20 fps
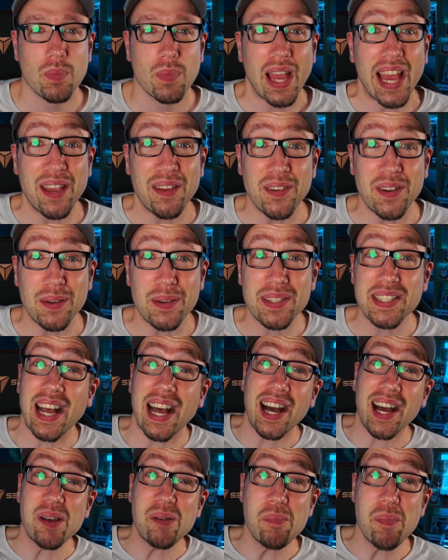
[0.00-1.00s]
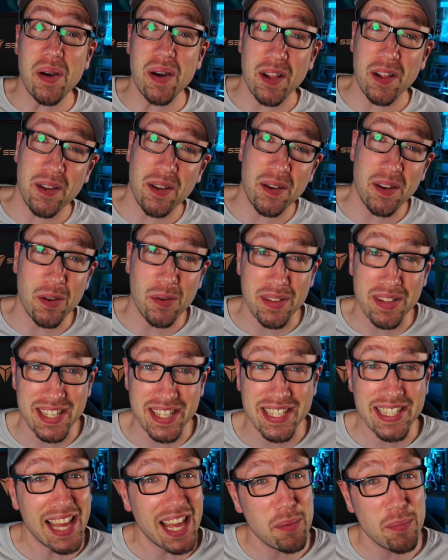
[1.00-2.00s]
Hey folks, I'm Martocodo, and
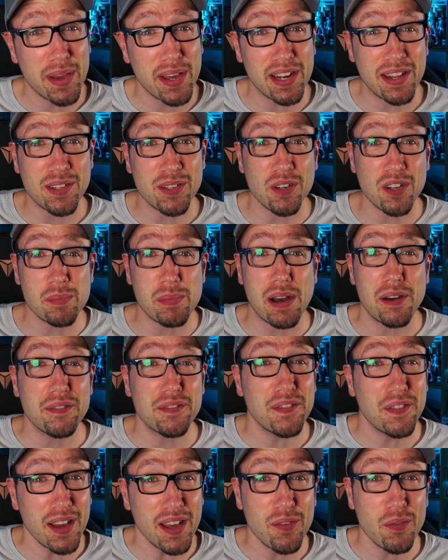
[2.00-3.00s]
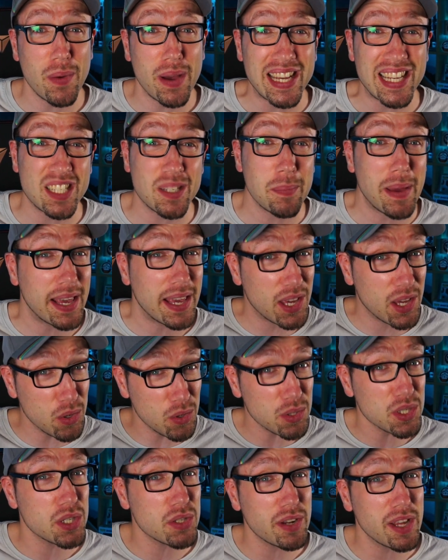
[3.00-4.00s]
today we're going to talk about 5 ways to make
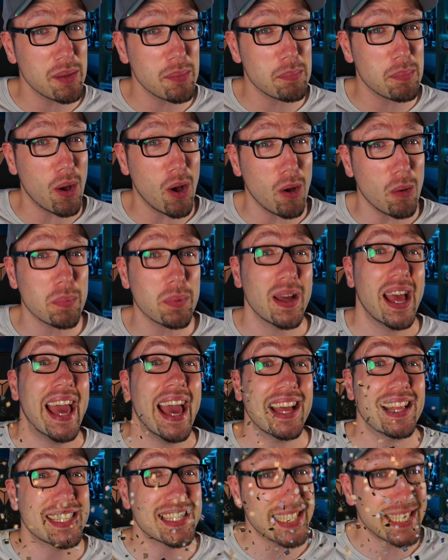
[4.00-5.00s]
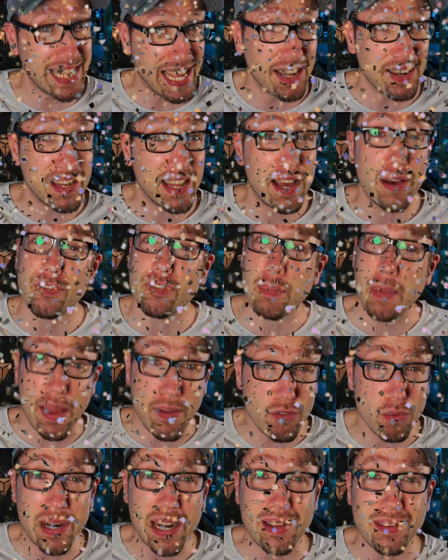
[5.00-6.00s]
your stream pop and stand out from
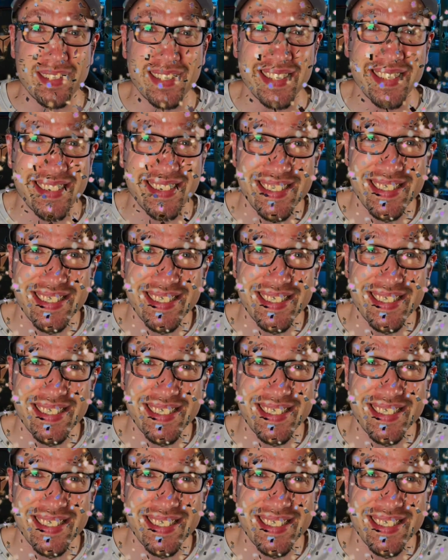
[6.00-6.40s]
everyone else's.